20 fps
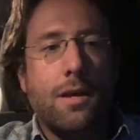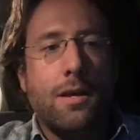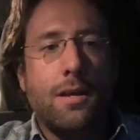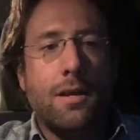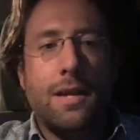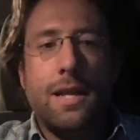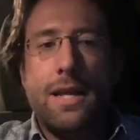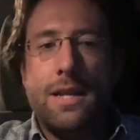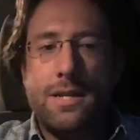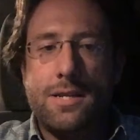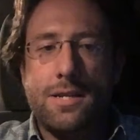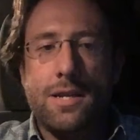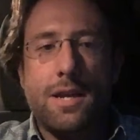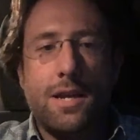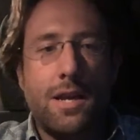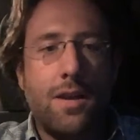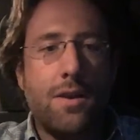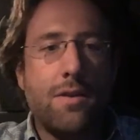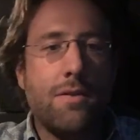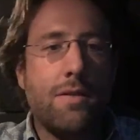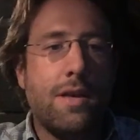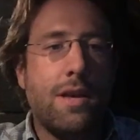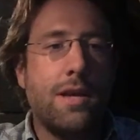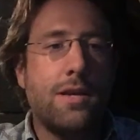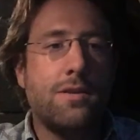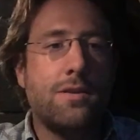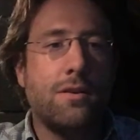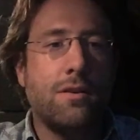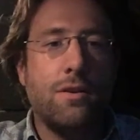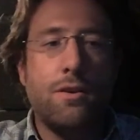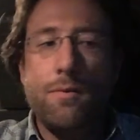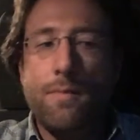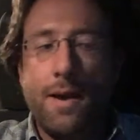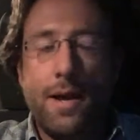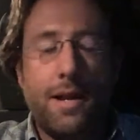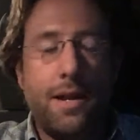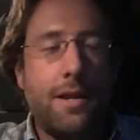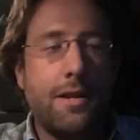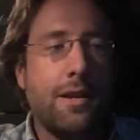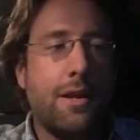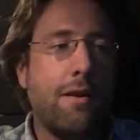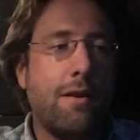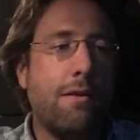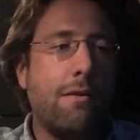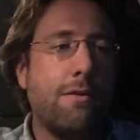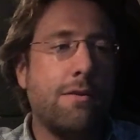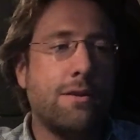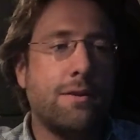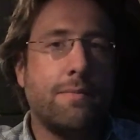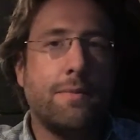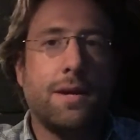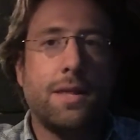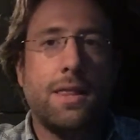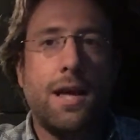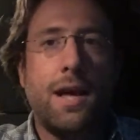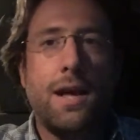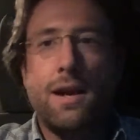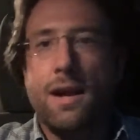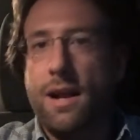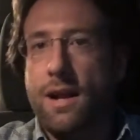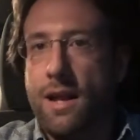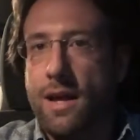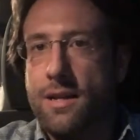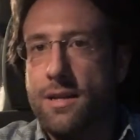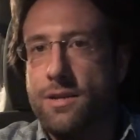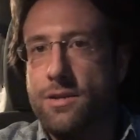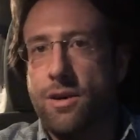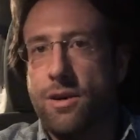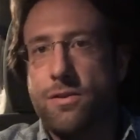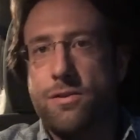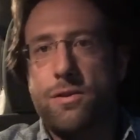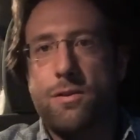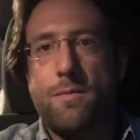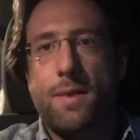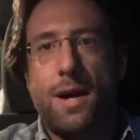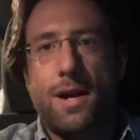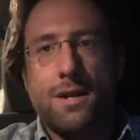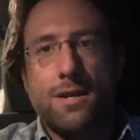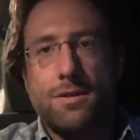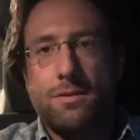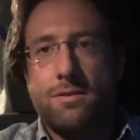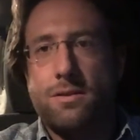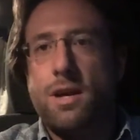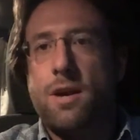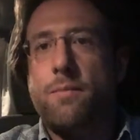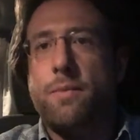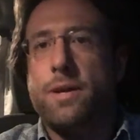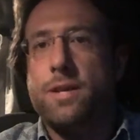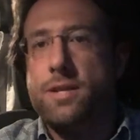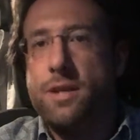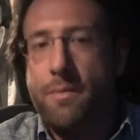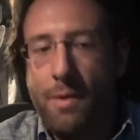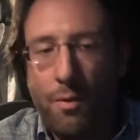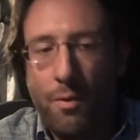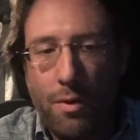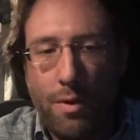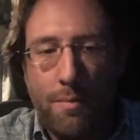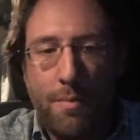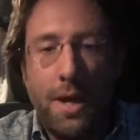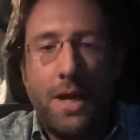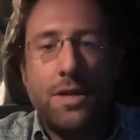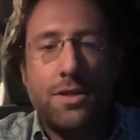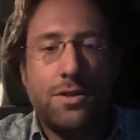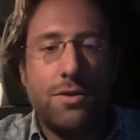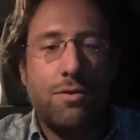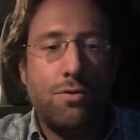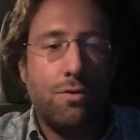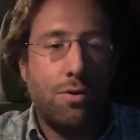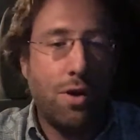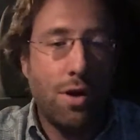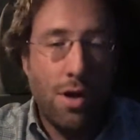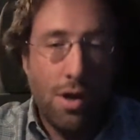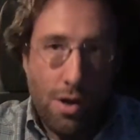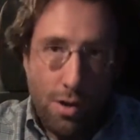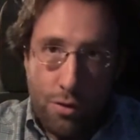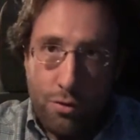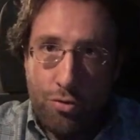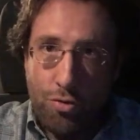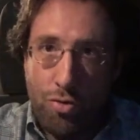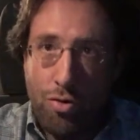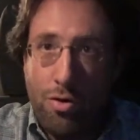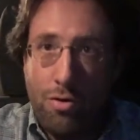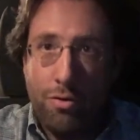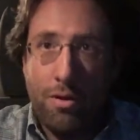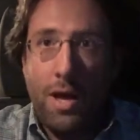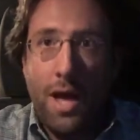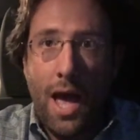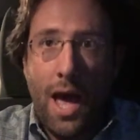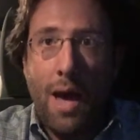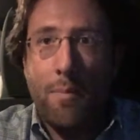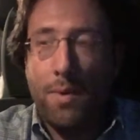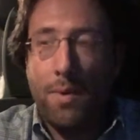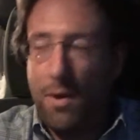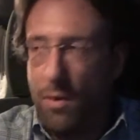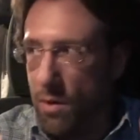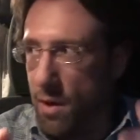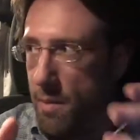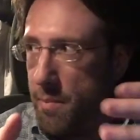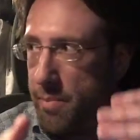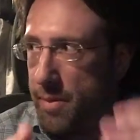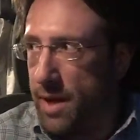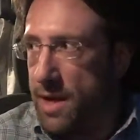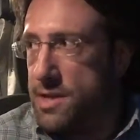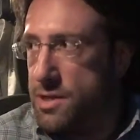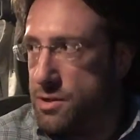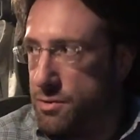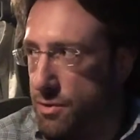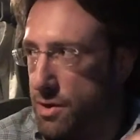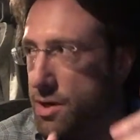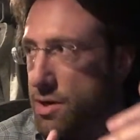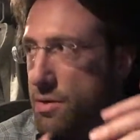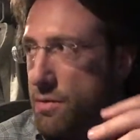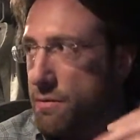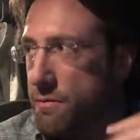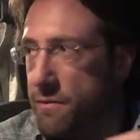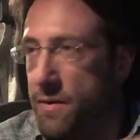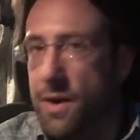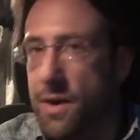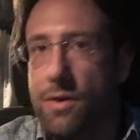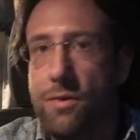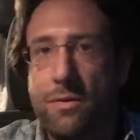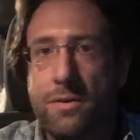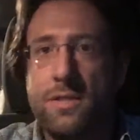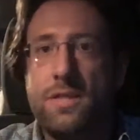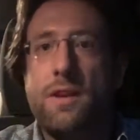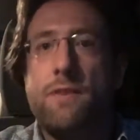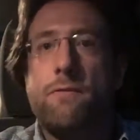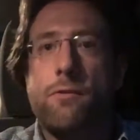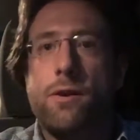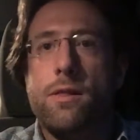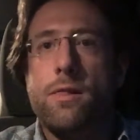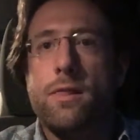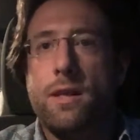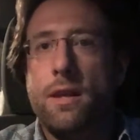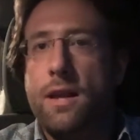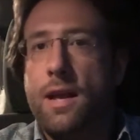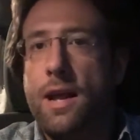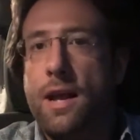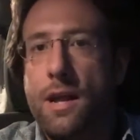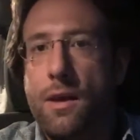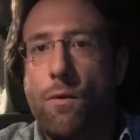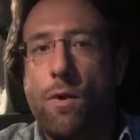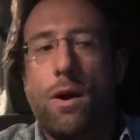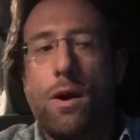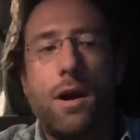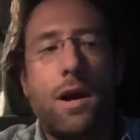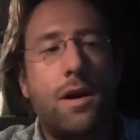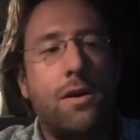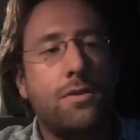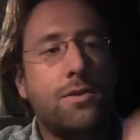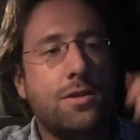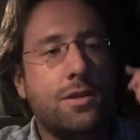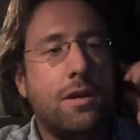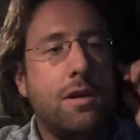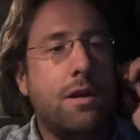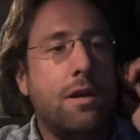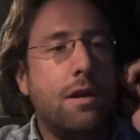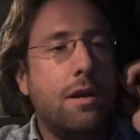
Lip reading: needs to hear this, or you may need to hear it or something like that, and I'd like to talk to you about it. So tell me what makes you truly happy, a place where you feel different than anywhere else.